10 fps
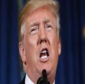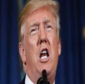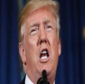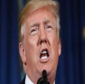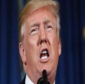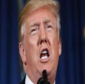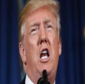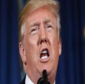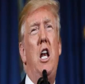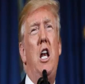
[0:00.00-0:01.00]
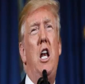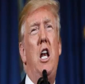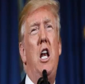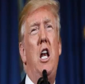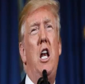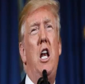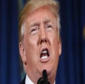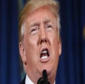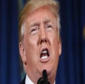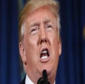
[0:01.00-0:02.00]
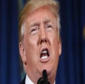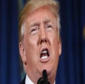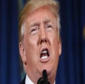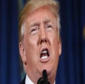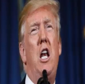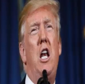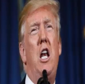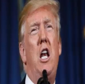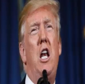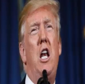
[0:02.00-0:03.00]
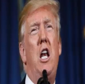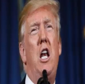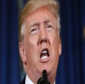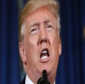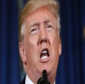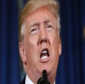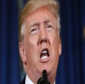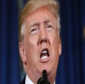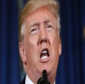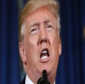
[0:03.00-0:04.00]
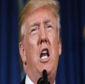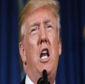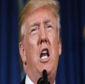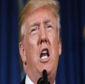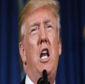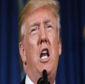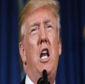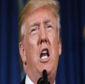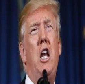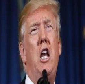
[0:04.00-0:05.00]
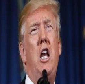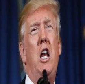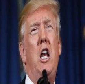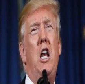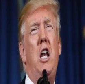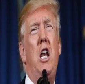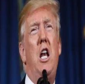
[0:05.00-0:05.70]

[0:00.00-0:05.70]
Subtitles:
(no lip movement)